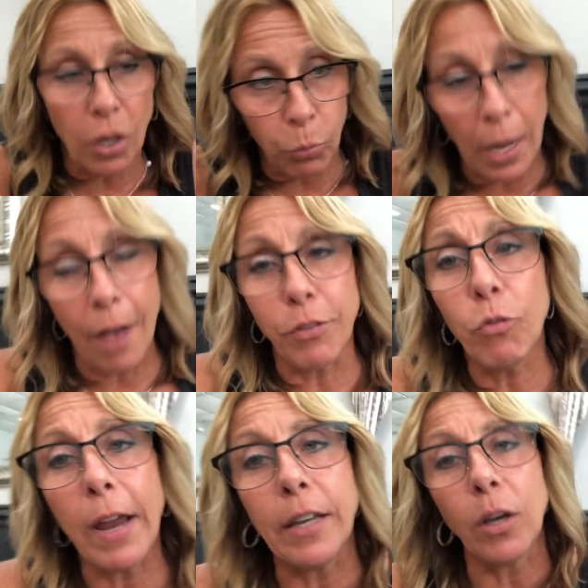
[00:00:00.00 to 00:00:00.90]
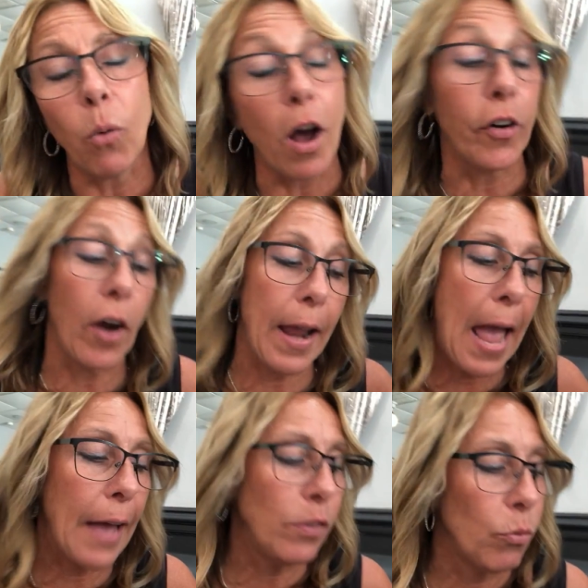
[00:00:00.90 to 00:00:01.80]
we have the radio on, or I
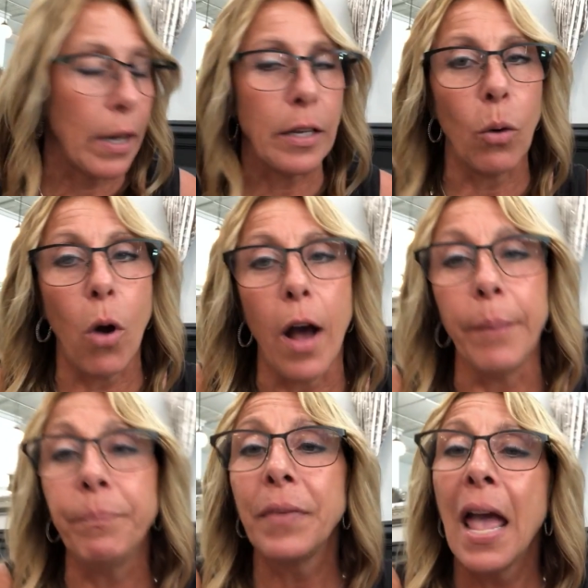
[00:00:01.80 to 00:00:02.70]
had the radio on,